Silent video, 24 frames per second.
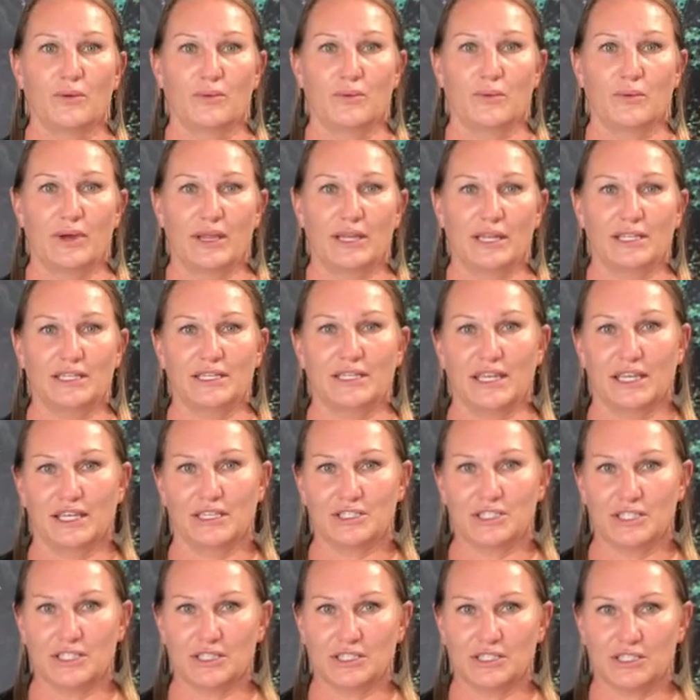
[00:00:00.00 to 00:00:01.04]
When
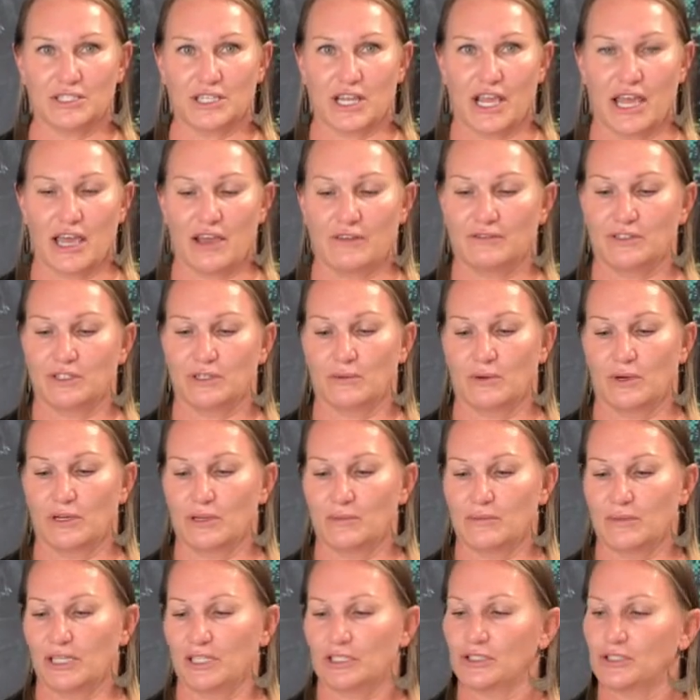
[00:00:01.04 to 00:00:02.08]
engaging the shaft, you want
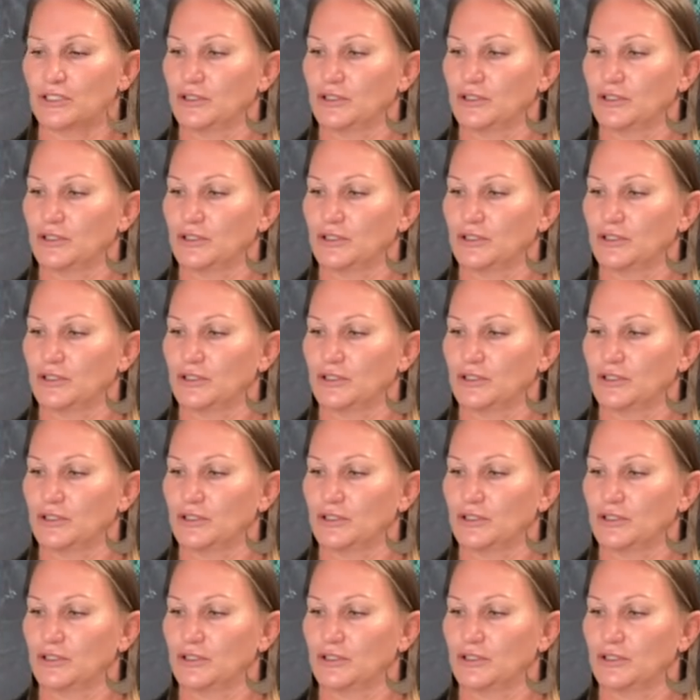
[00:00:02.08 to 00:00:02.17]
to make